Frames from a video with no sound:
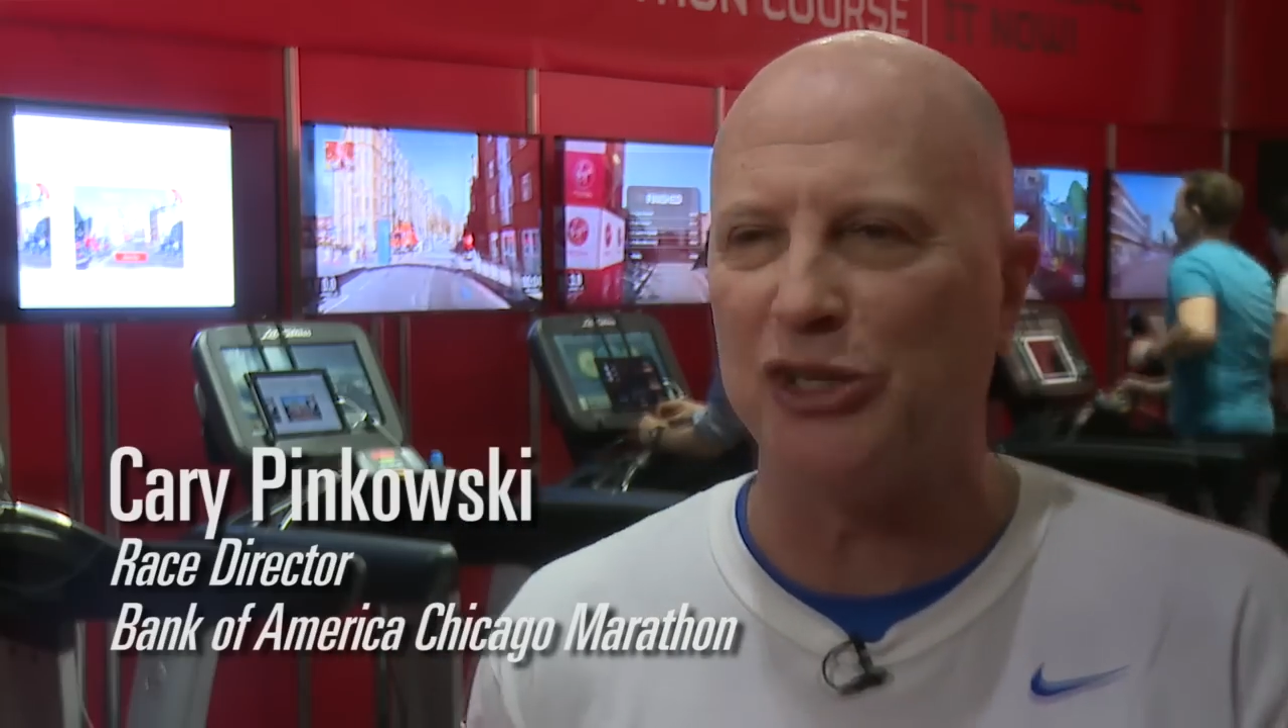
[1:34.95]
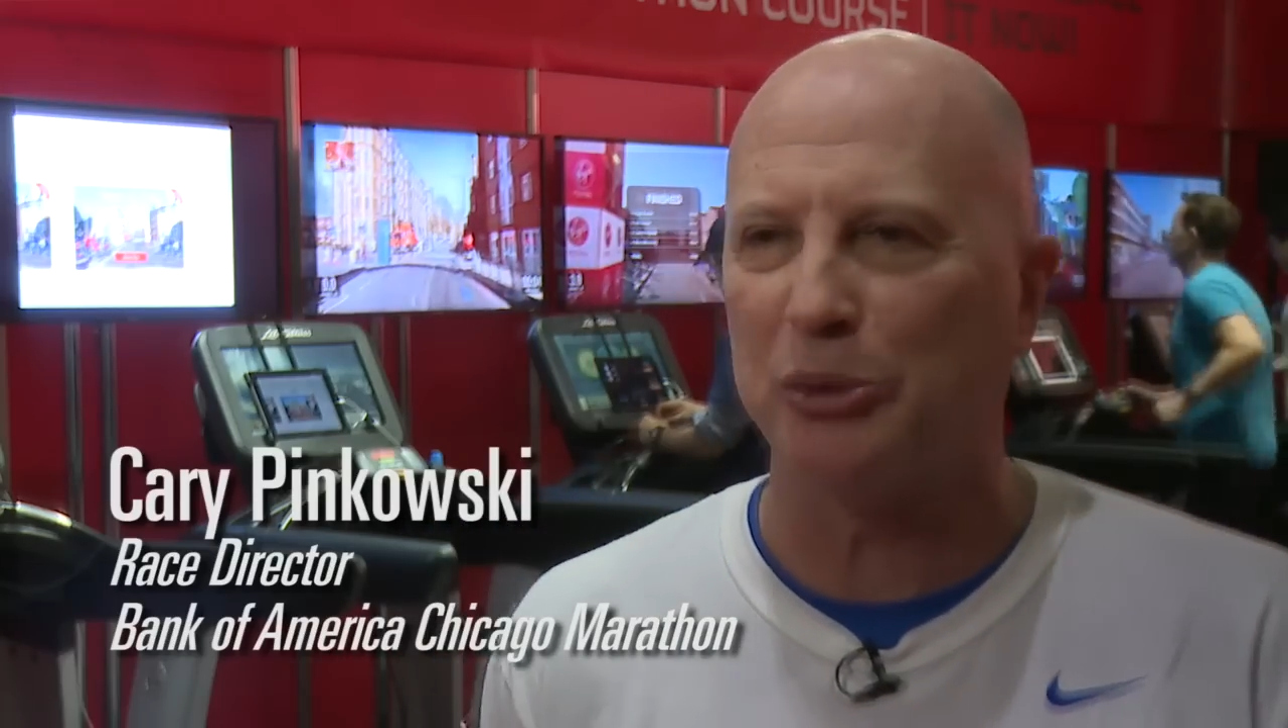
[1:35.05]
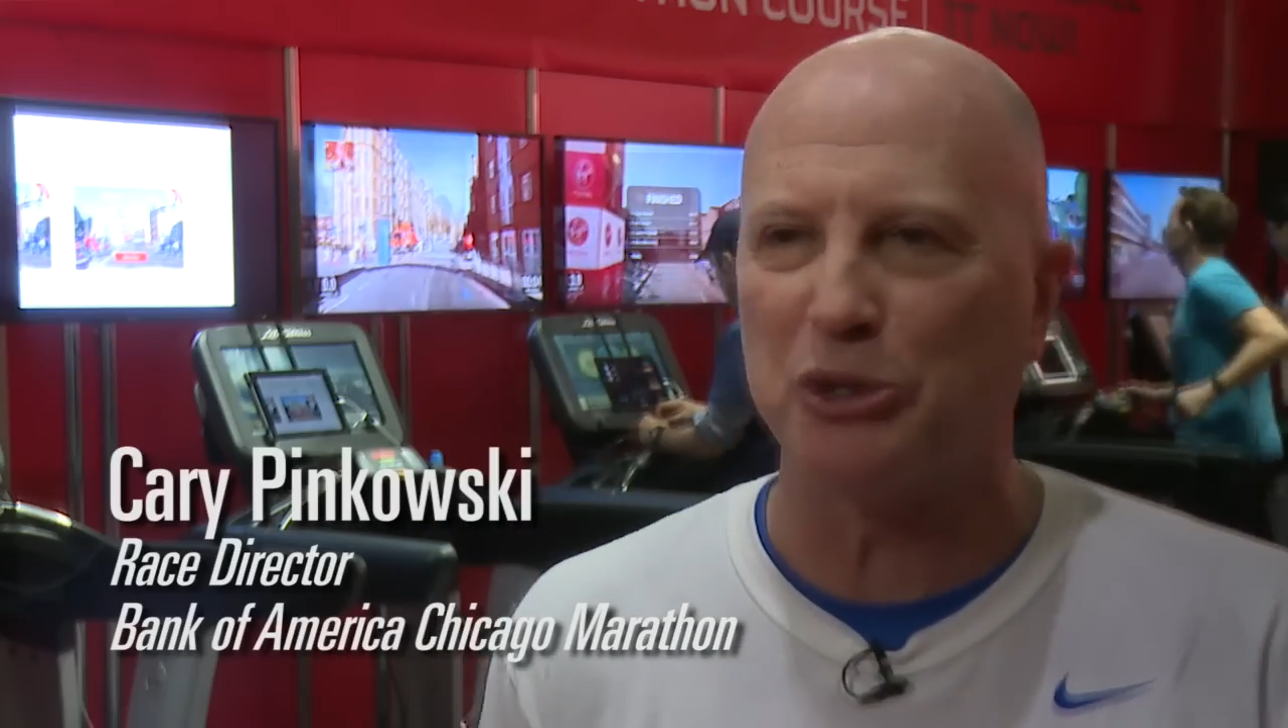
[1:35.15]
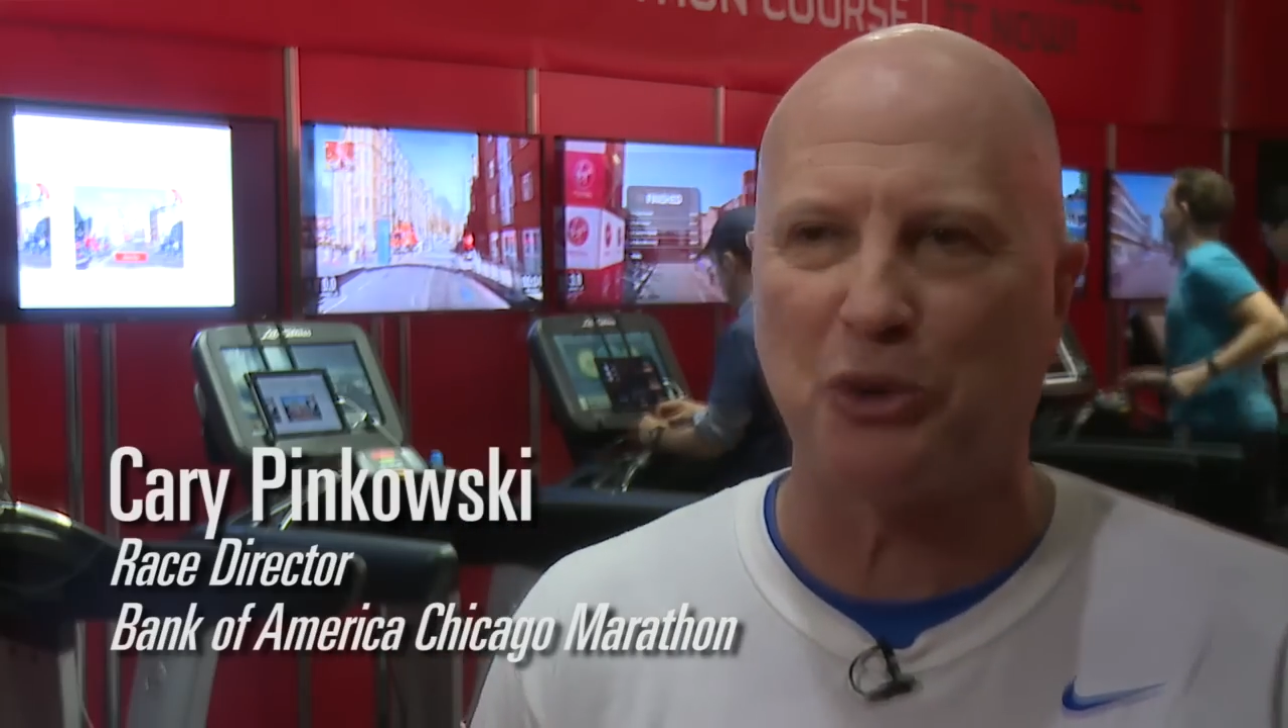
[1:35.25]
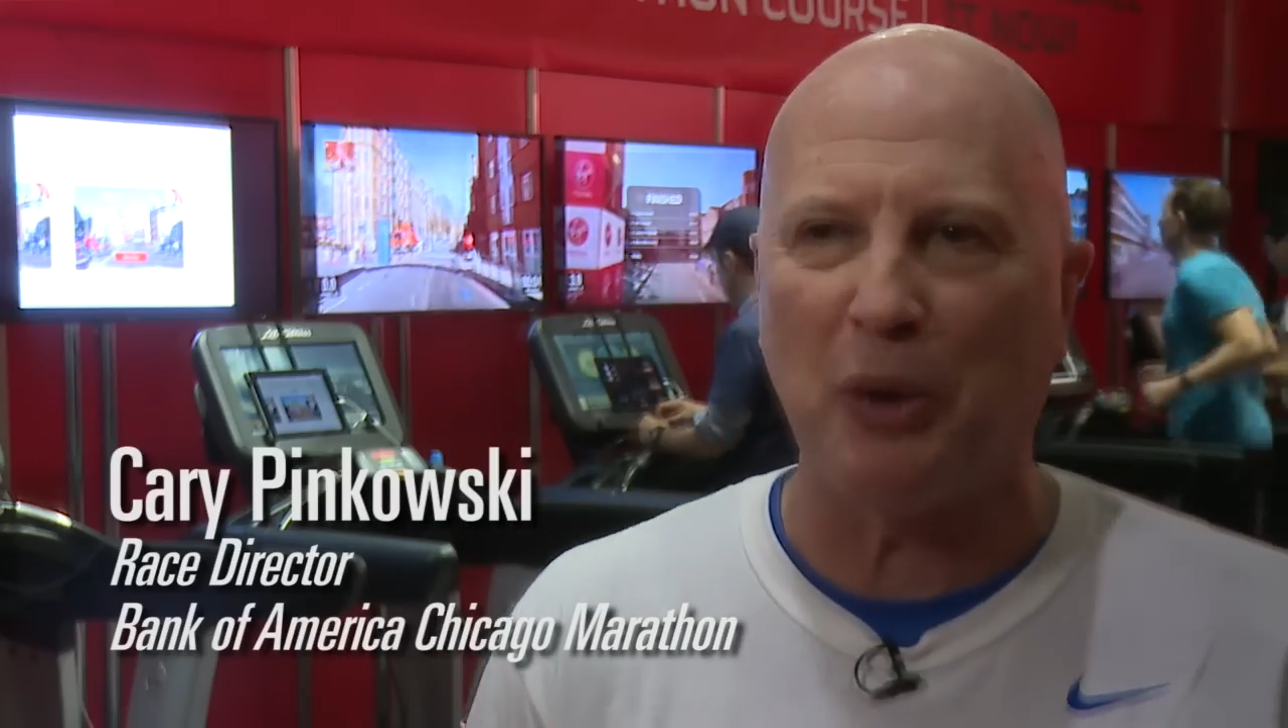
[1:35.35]

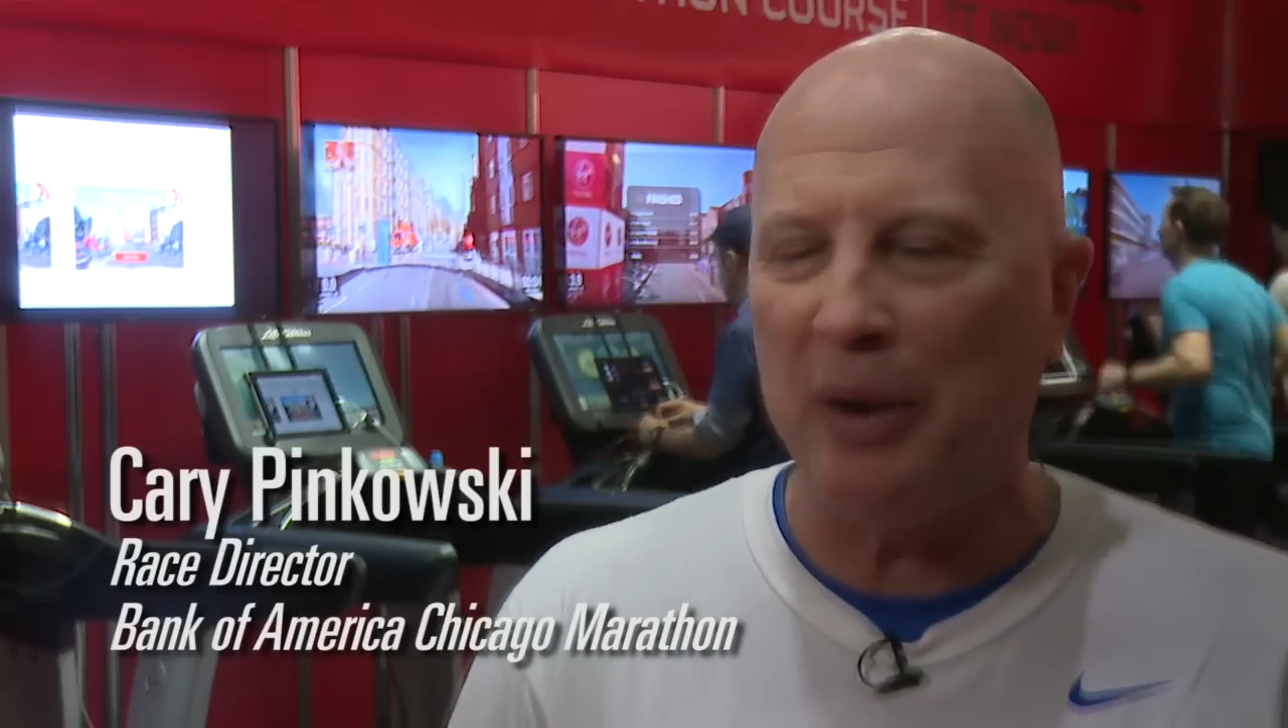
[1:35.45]
was great.